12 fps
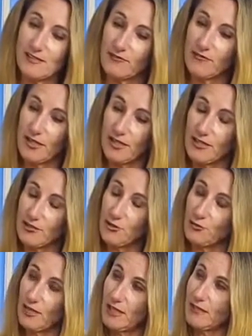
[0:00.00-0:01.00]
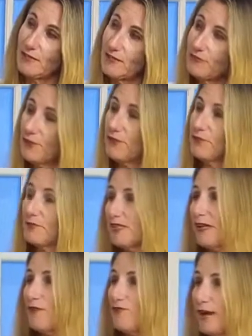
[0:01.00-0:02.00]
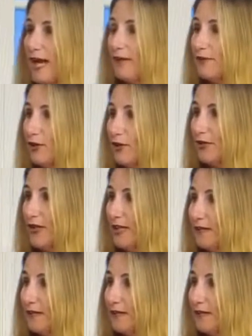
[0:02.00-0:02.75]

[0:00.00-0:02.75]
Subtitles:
very unique and different from, say, red or green.